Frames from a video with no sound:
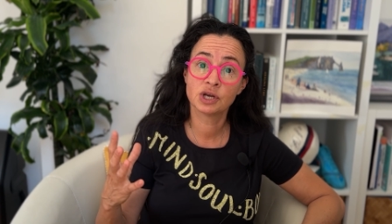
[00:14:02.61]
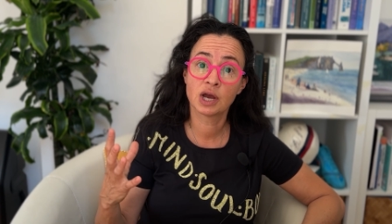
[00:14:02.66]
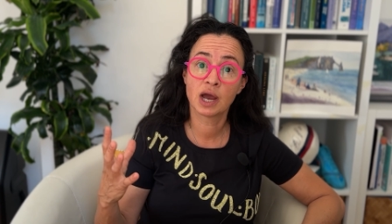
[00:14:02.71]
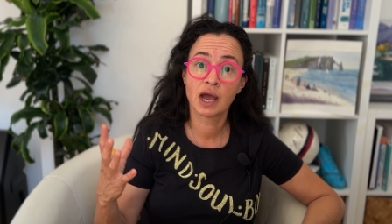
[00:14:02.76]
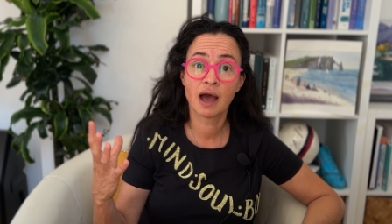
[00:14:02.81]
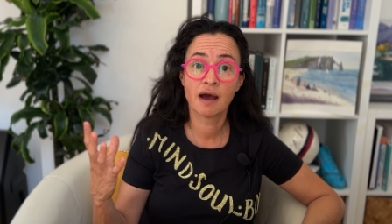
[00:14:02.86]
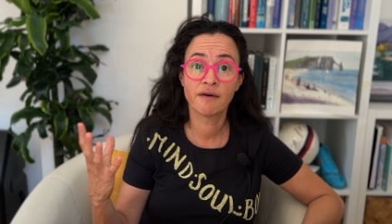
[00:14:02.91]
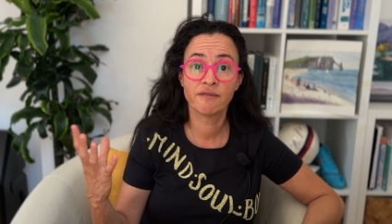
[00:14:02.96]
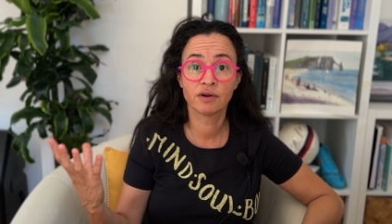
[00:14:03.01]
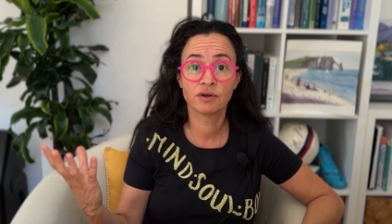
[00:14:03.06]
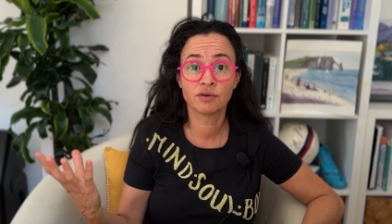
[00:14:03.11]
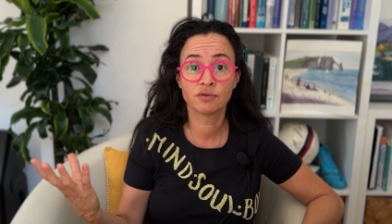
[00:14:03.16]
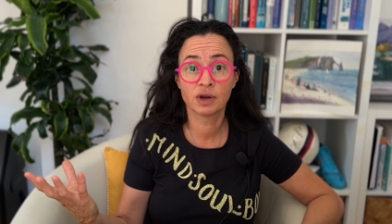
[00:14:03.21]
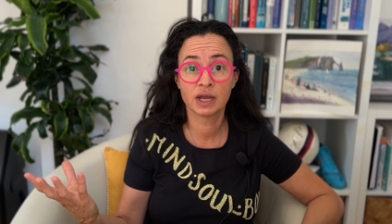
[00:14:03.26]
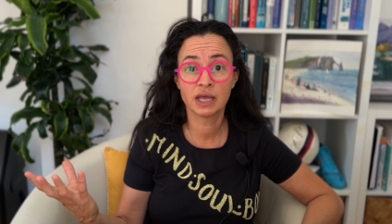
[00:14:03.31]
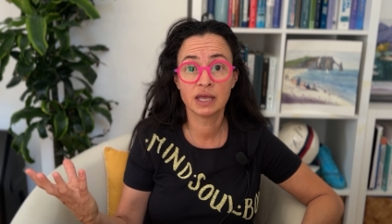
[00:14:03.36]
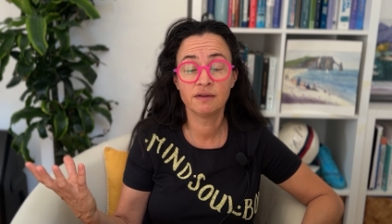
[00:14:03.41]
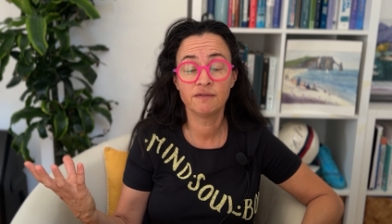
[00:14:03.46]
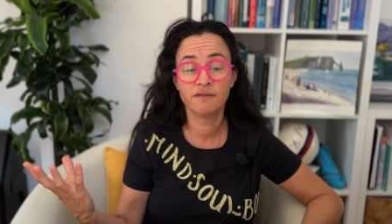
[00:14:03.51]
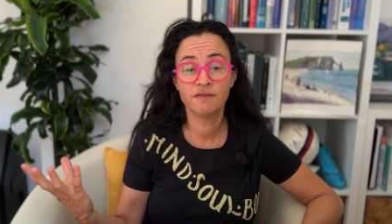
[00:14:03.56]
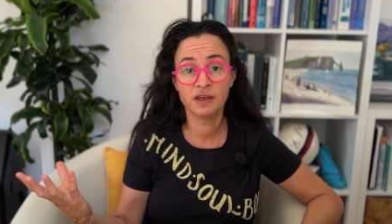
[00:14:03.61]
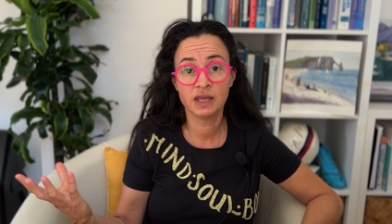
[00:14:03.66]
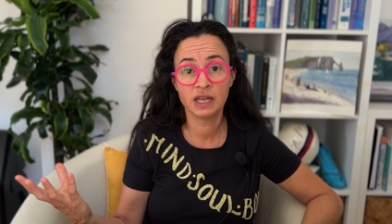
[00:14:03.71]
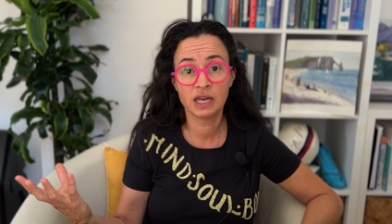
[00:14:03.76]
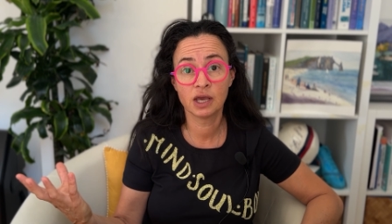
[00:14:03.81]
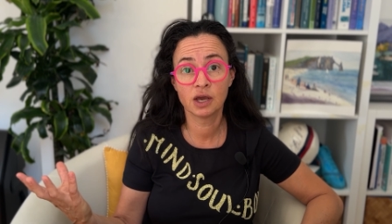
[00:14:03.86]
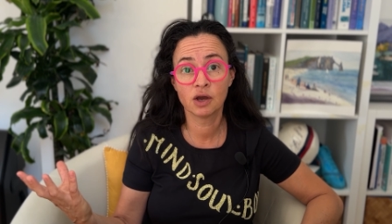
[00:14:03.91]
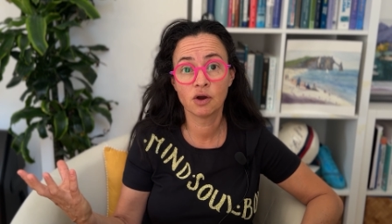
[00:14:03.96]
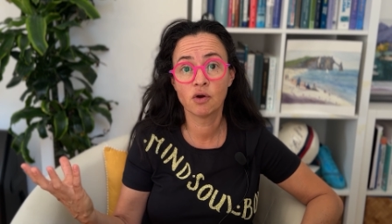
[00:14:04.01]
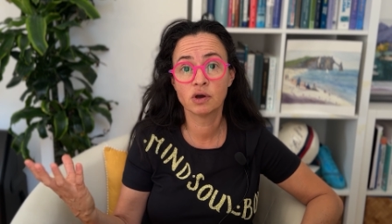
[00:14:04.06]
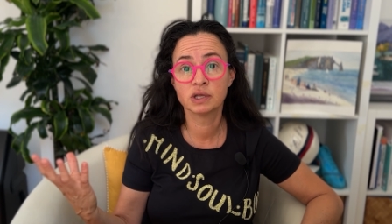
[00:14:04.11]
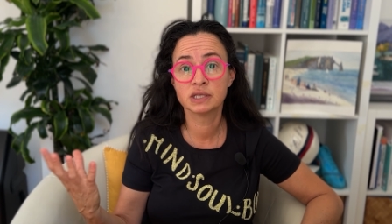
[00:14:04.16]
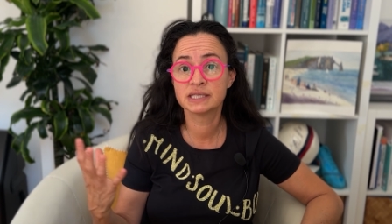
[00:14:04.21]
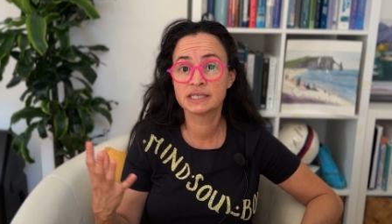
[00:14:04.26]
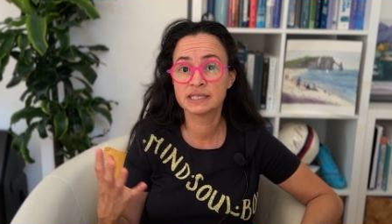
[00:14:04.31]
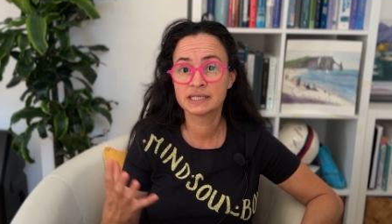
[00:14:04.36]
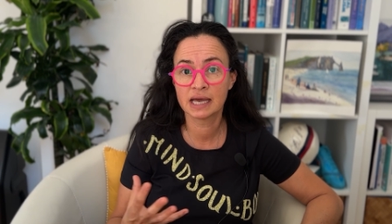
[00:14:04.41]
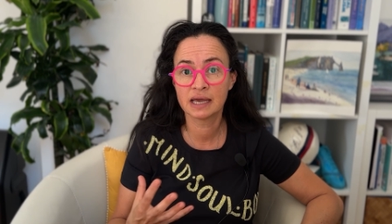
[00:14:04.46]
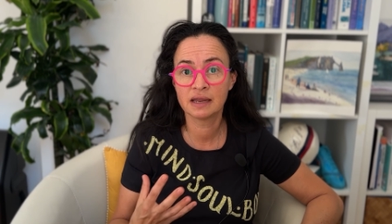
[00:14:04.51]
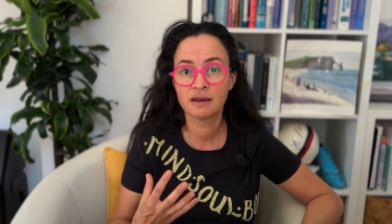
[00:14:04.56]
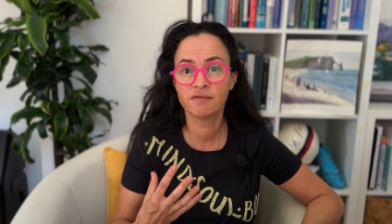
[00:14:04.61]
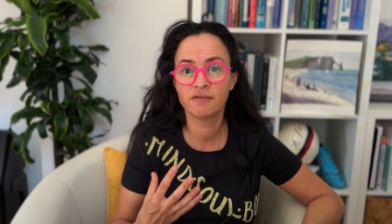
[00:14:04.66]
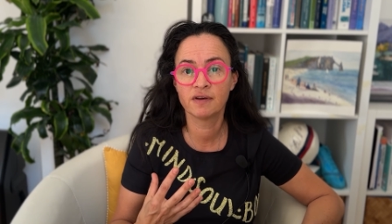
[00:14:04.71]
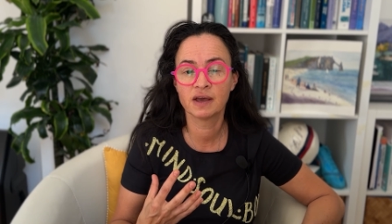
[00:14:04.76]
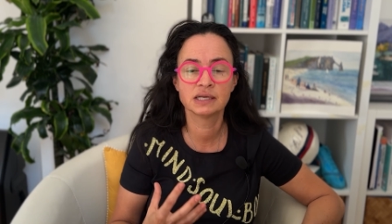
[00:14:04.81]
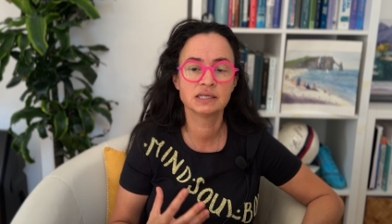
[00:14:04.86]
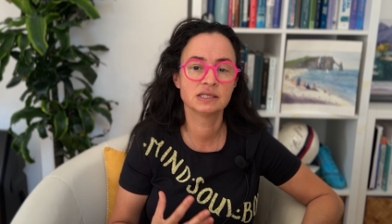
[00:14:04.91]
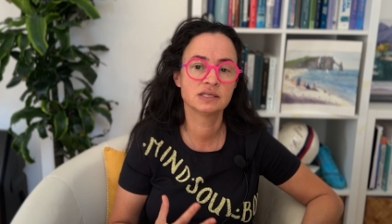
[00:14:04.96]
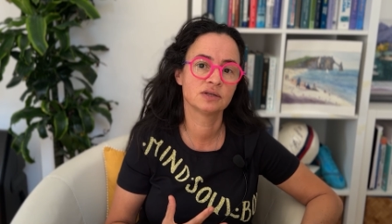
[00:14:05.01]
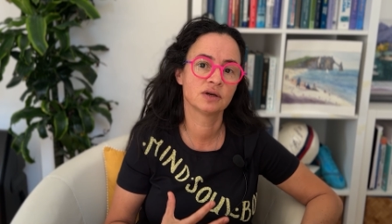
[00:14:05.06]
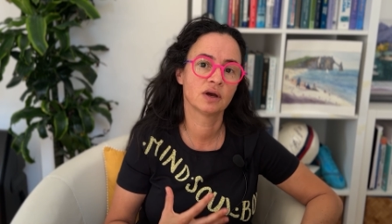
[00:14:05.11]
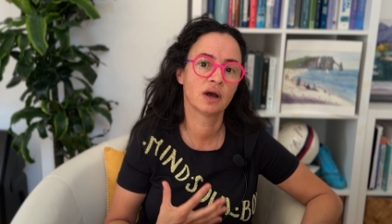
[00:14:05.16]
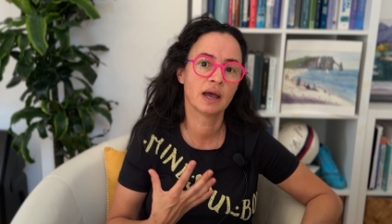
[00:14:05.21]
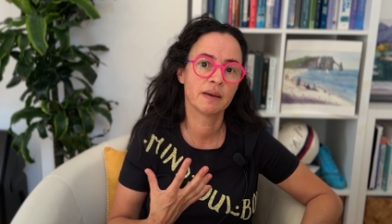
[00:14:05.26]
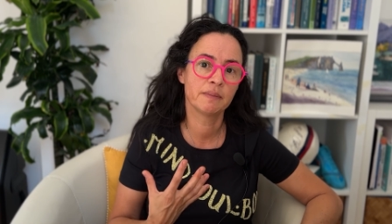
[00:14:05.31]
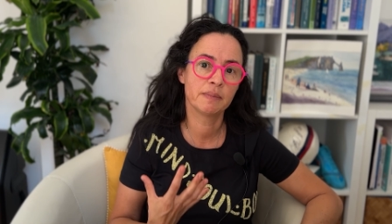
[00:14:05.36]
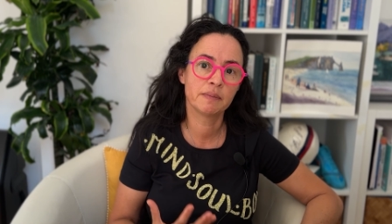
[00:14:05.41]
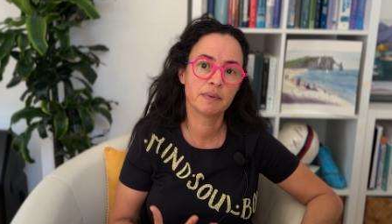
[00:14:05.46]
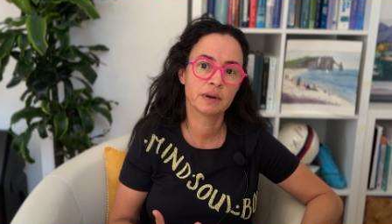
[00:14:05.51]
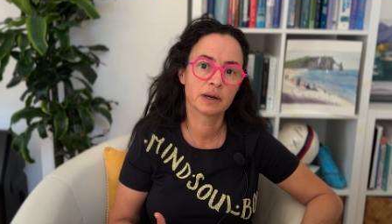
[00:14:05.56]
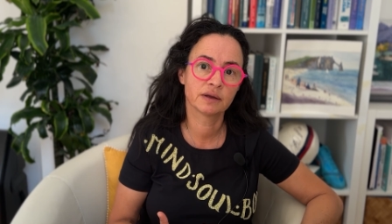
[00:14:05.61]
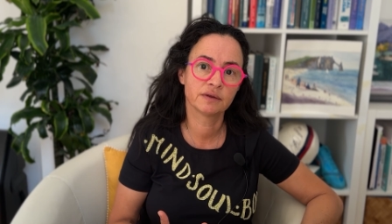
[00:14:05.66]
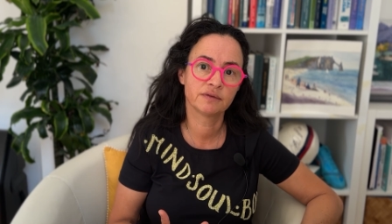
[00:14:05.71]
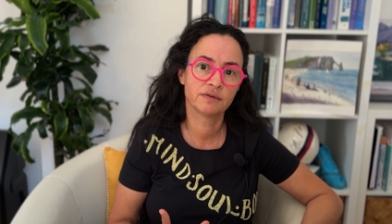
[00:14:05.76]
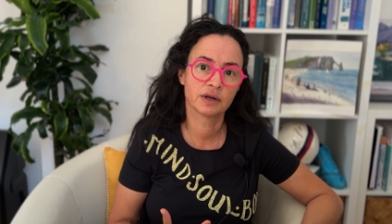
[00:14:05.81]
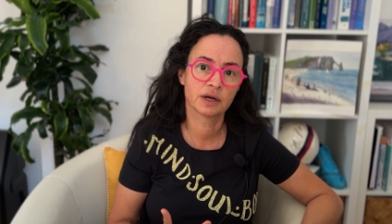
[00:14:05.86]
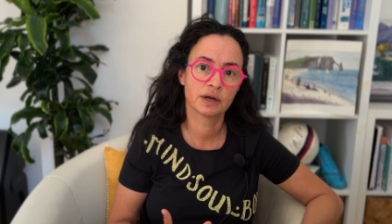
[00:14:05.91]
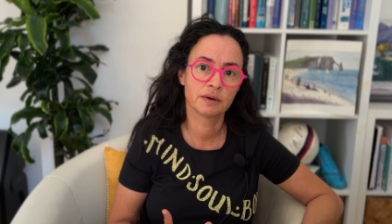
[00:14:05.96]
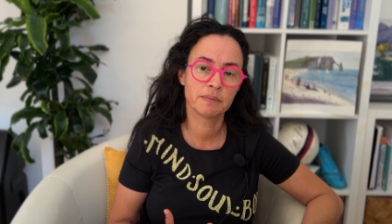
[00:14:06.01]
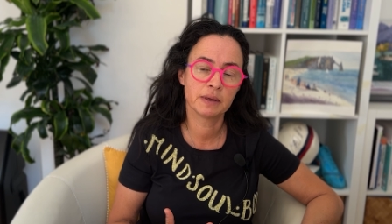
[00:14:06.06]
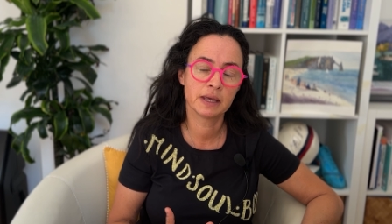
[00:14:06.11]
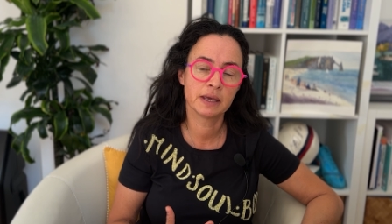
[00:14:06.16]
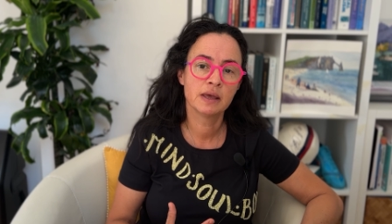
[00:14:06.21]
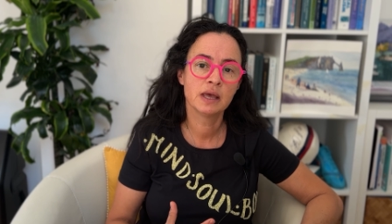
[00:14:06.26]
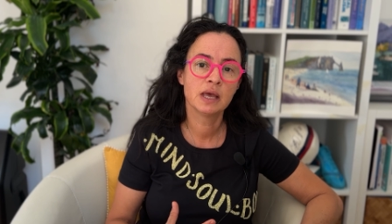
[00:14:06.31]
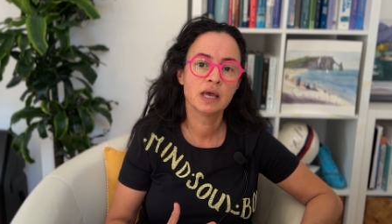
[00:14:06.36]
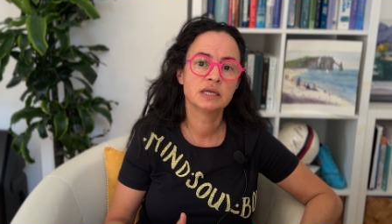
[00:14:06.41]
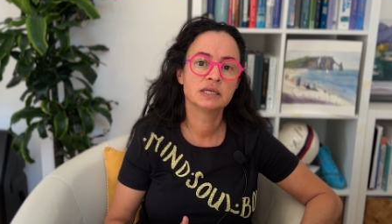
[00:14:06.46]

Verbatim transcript: I have a great video on side effects to hyperbaric therapy